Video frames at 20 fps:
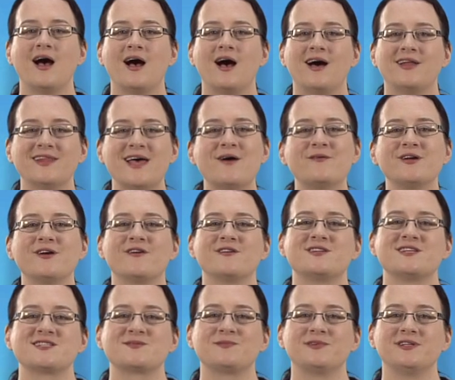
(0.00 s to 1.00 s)
Allowing our
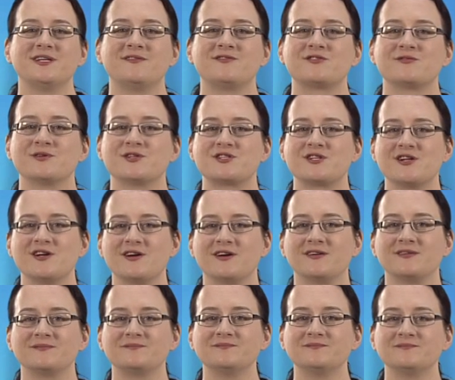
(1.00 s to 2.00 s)
disbelief to
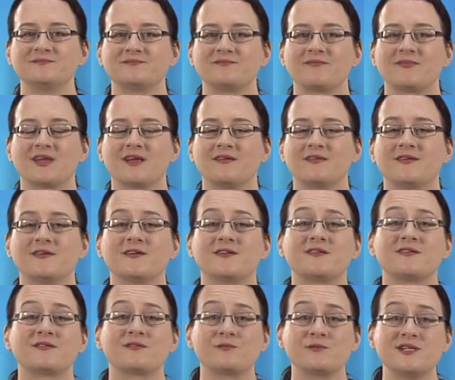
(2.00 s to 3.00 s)
return, there are
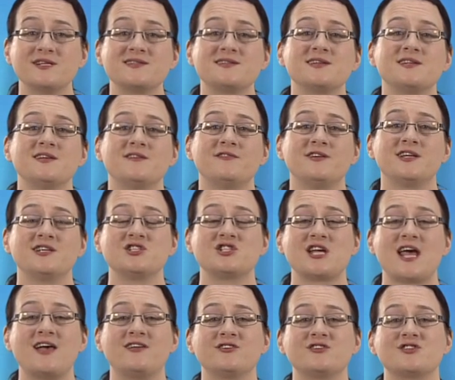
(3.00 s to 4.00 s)
3 significant
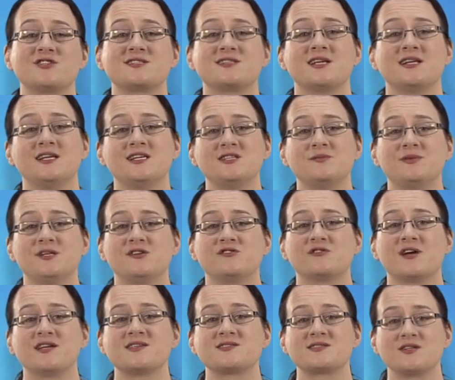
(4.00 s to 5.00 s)
challenges that need to be
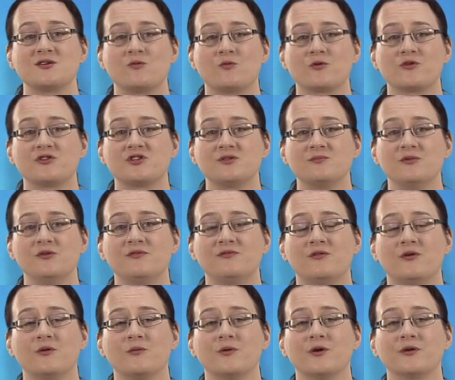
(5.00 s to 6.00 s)
addressed in order to move
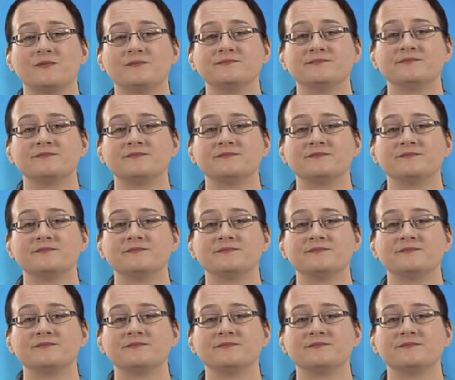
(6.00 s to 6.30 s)
forward: